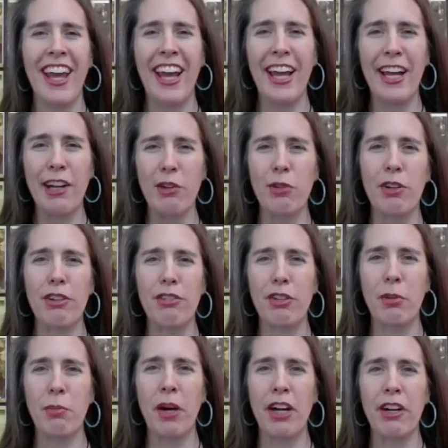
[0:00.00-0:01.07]
And in order for
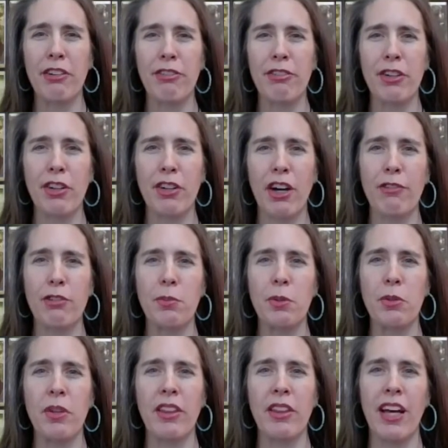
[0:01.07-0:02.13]
the buyer to feel
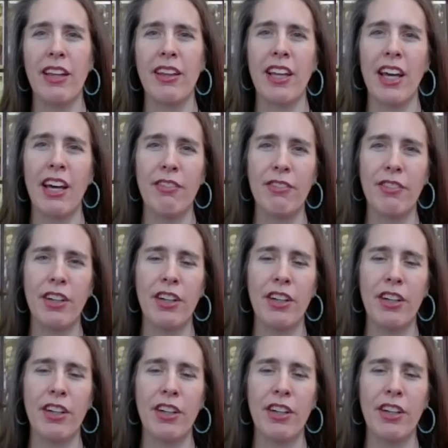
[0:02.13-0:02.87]
comfortable with that, they have